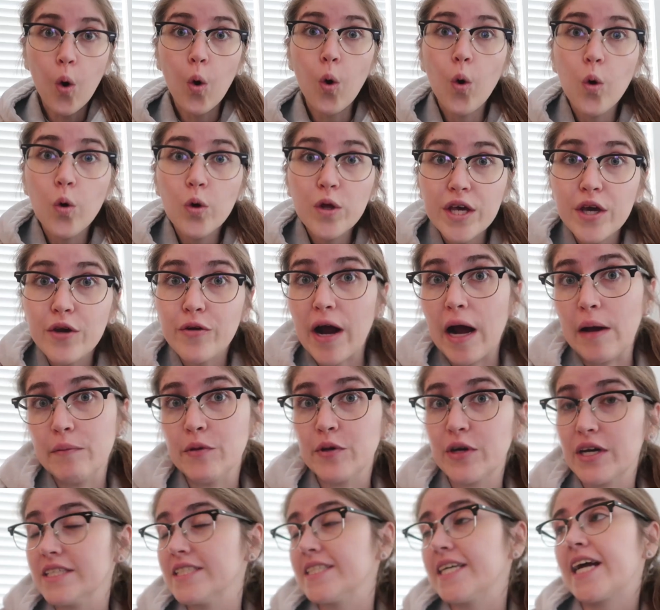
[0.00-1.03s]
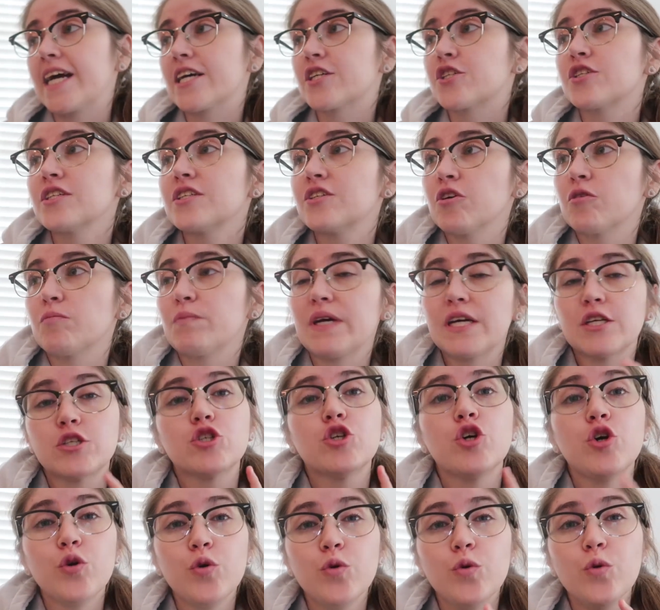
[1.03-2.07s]
Holy crap, you guys, that actually took me
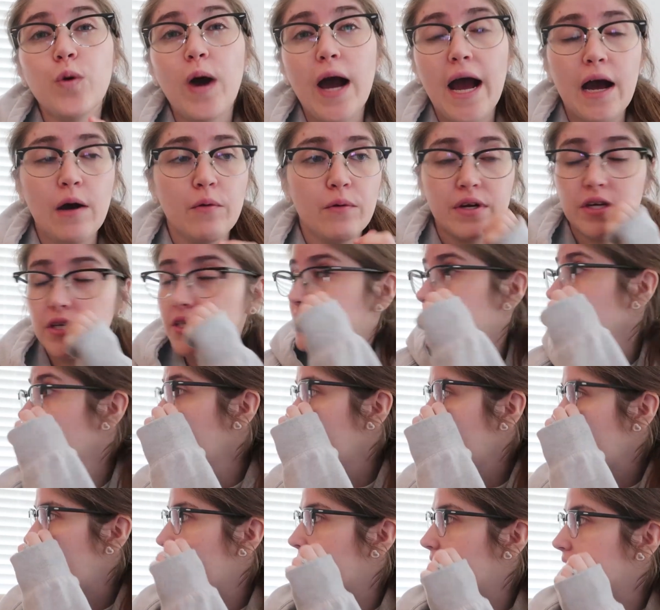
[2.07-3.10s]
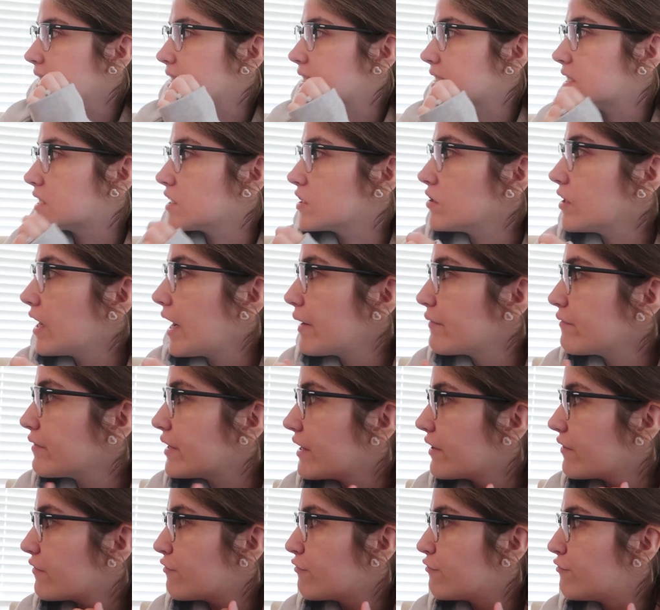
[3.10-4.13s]
two hours and I still have
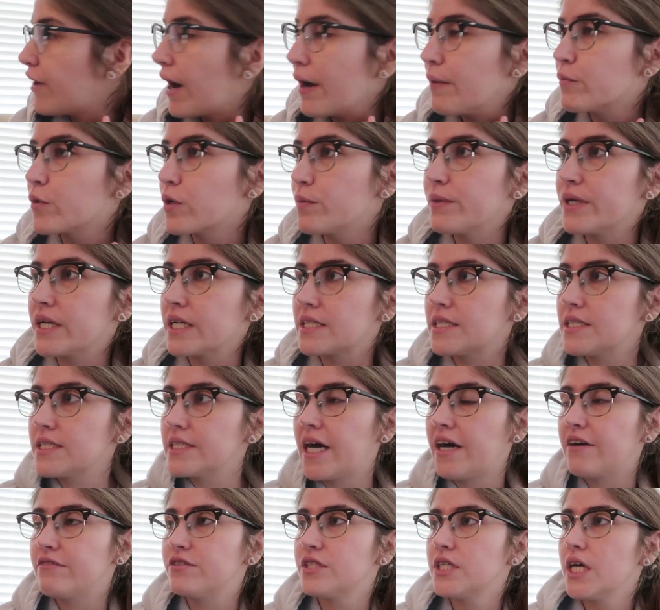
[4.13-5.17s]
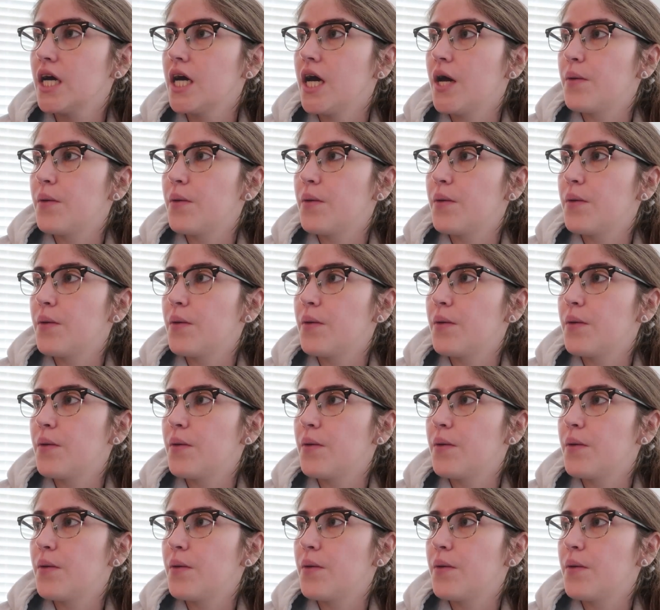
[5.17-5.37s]
five more minutes left